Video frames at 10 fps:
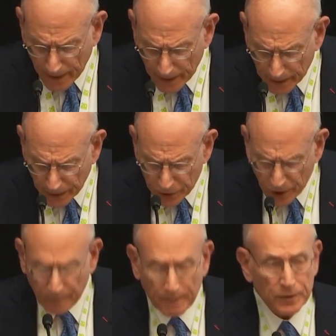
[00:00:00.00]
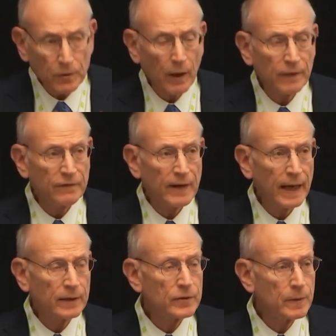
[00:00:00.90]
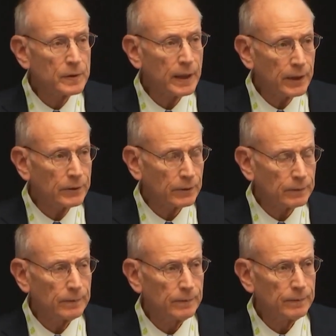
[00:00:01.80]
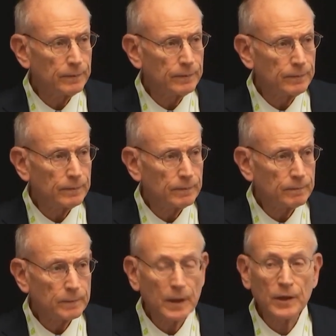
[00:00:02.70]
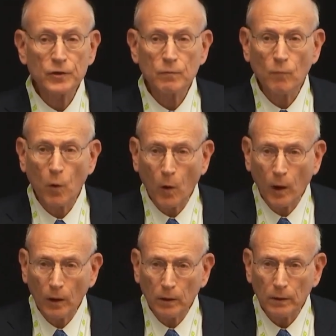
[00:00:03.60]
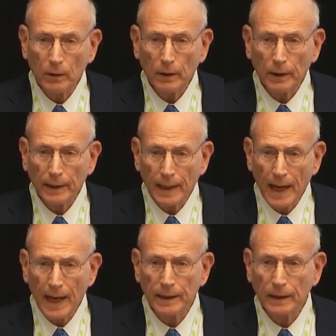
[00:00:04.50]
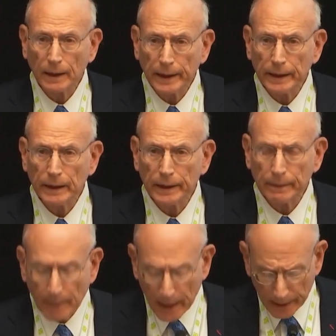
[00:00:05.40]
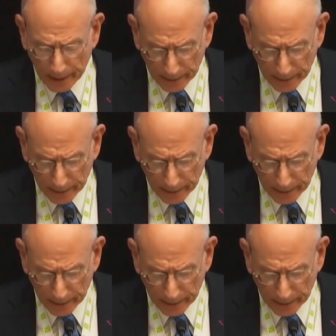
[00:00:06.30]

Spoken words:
The achievements are, in fact, substantial to this moral, non-legally binding